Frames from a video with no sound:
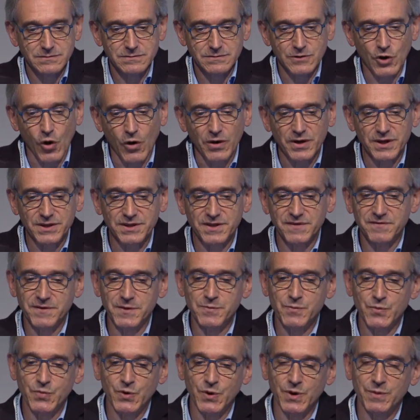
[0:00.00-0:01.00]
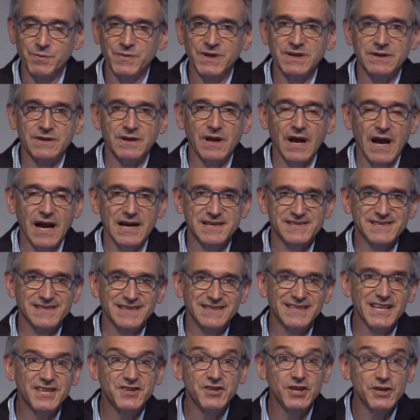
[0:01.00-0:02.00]
cognitive impairment has
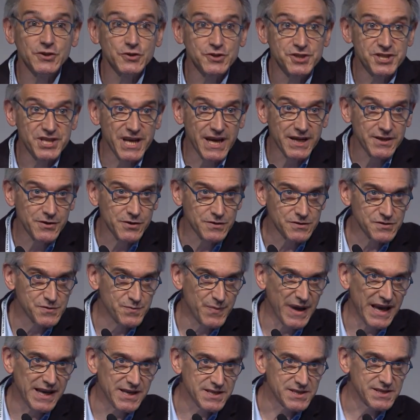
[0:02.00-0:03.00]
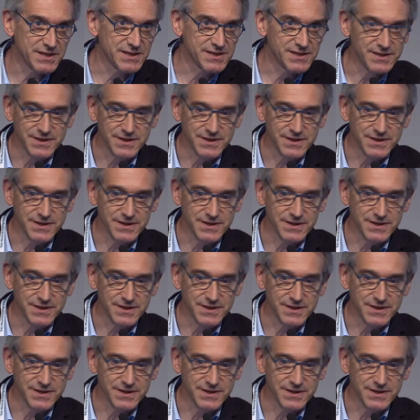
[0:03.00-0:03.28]
an heterogeneous basis